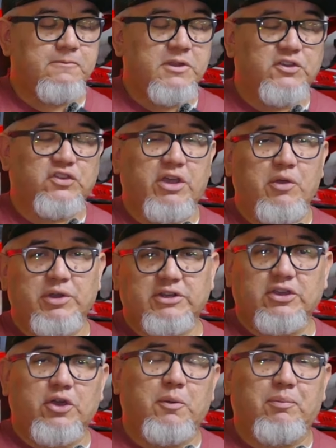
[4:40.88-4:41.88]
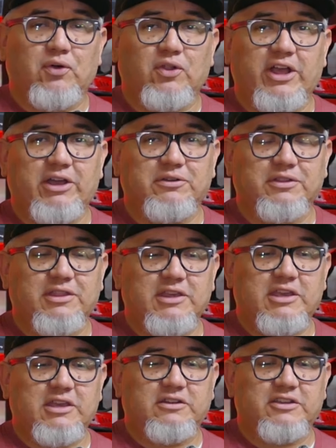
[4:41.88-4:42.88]
So I went to go pull out
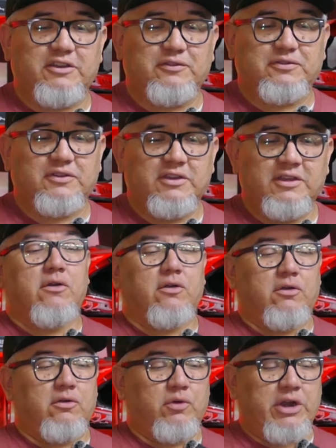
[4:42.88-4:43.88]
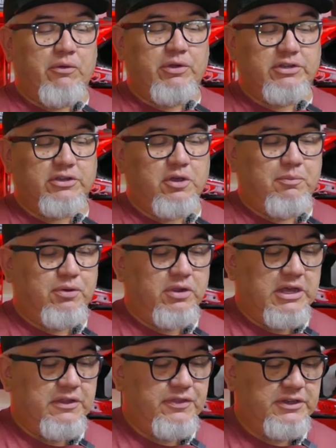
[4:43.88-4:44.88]
the diff. When I went to go pull
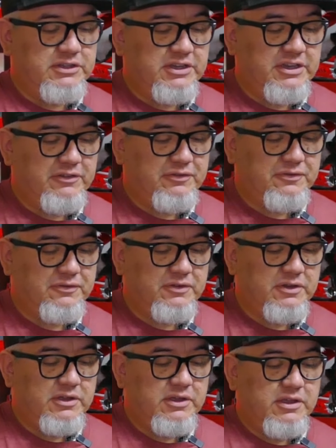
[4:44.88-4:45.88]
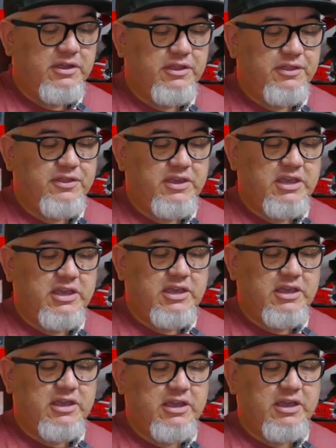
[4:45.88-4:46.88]
out the diff,
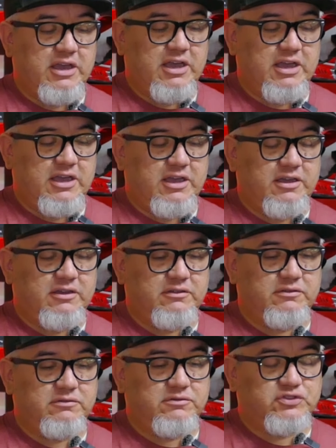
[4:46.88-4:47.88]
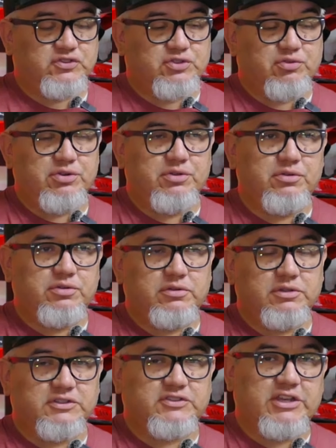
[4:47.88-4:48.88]
the screw,
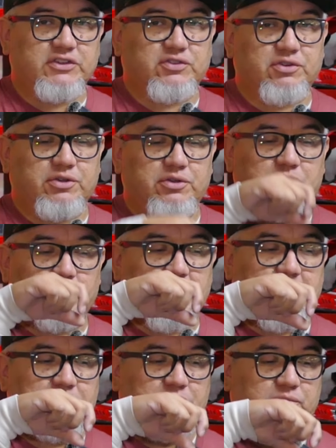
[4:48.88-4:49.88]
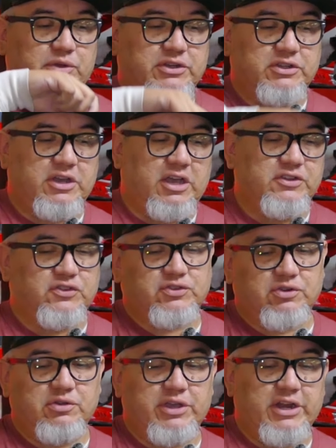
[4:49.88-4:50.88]
the set screw, when I went to
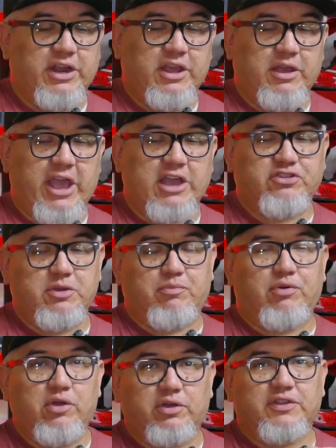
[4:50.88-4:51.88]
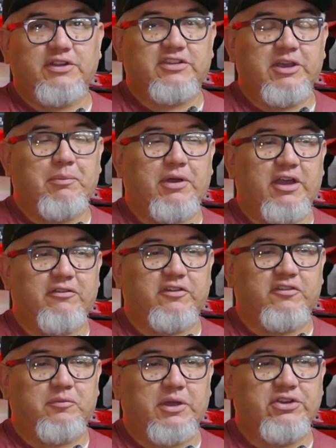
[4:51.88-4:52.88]
unscrew it, actually broke the tip off
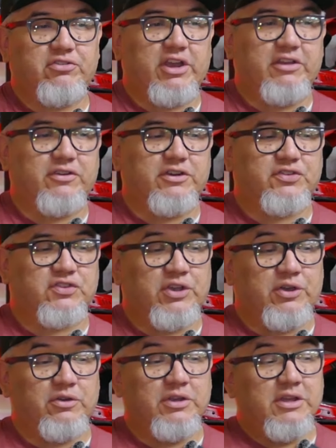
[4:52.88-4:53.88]
of my driver. So